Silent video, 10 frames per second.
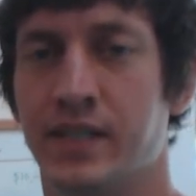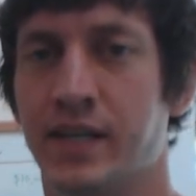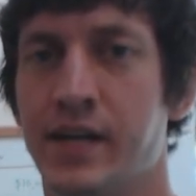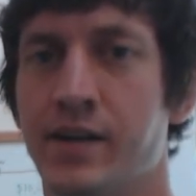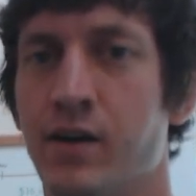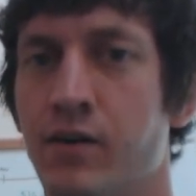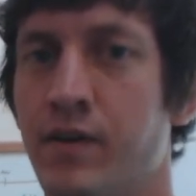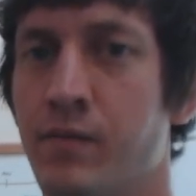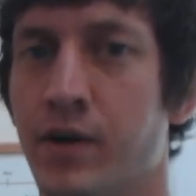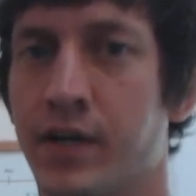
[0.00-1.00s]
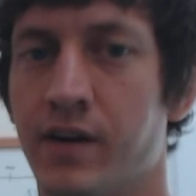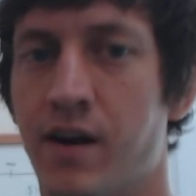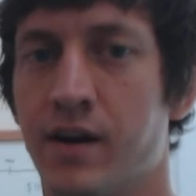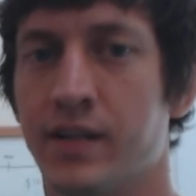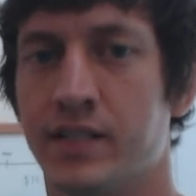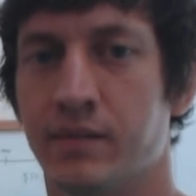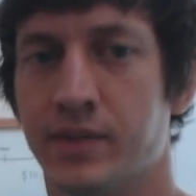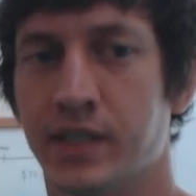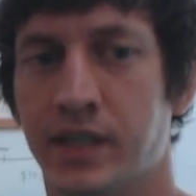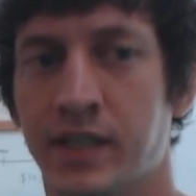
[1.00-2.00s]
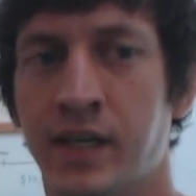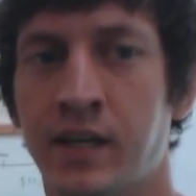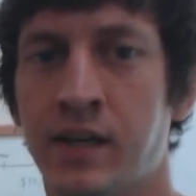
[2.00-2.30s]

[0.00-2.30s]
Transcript: Like I know if I'm working hard on something, like,